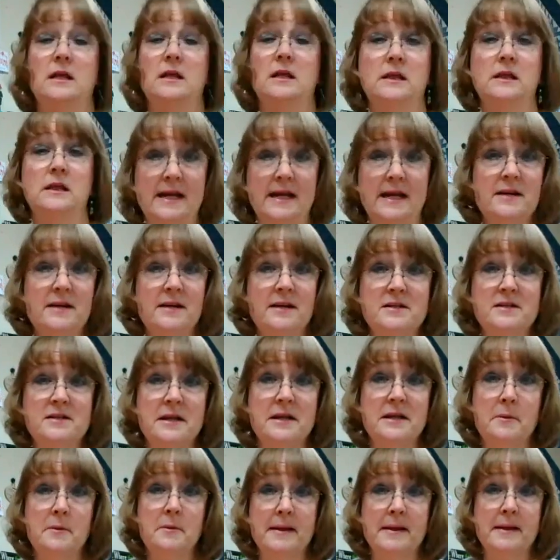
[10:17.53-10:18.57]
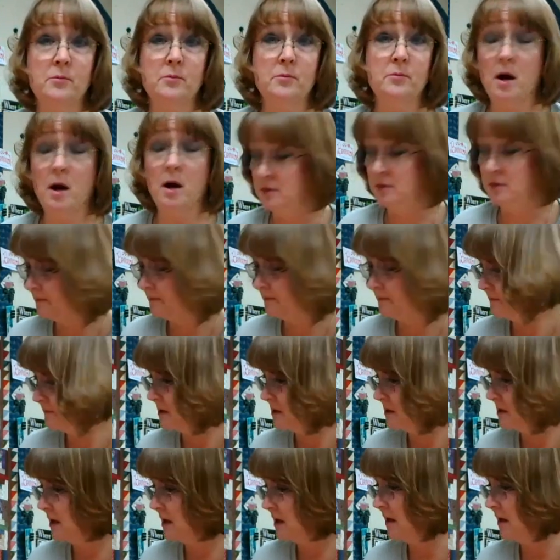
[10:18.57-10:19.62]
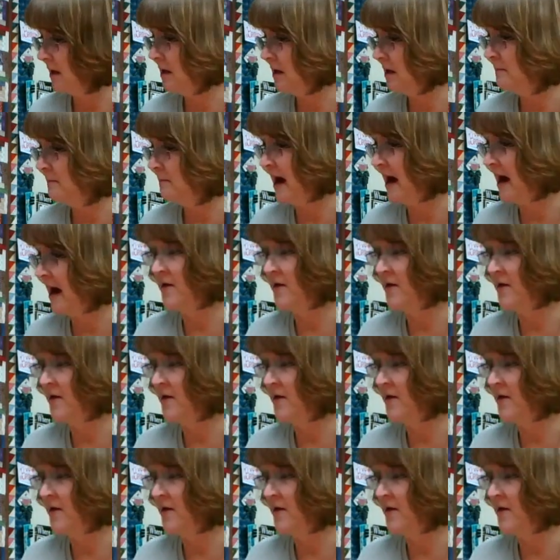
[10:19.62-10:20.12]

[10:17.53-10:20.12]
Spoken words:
That doesn't seem to be the problem. I